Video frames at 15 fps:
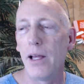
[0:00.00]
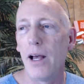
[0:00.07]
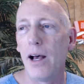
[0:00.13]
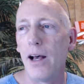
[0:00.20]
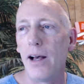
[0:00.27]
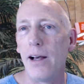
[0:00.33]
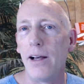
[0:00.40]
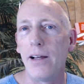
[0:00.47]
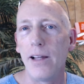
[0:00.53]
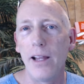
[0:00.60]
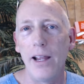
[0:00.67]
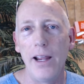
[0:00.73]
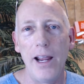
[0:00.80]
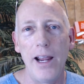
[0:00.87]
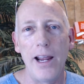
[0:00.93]

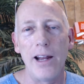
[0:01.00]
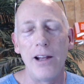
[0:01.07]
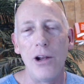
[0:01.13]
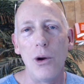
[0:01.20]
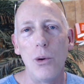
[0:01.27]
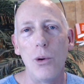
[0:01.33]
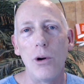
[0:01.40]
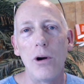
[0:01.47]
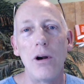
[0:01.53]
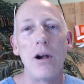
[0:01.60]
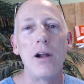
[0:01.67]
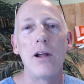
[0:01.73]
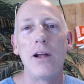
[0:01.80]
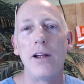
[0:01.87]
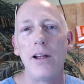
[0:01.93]
and/or
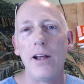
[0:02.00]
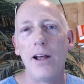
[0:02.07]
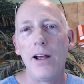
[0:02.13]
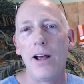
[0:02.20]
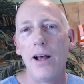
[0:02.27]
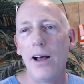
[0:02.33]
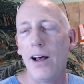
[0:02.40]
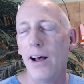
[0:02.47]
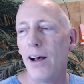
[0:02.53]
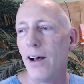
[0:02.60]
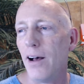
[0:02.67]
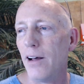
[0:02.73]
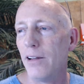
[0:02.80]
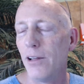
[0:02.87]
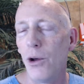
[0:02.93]

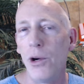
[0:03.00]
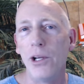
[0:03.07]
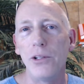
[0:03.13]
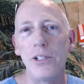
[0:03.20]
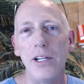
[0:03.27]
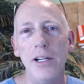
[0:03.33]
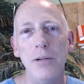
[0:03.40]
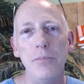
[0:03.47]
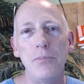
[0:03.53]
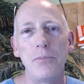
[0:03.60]
loyalty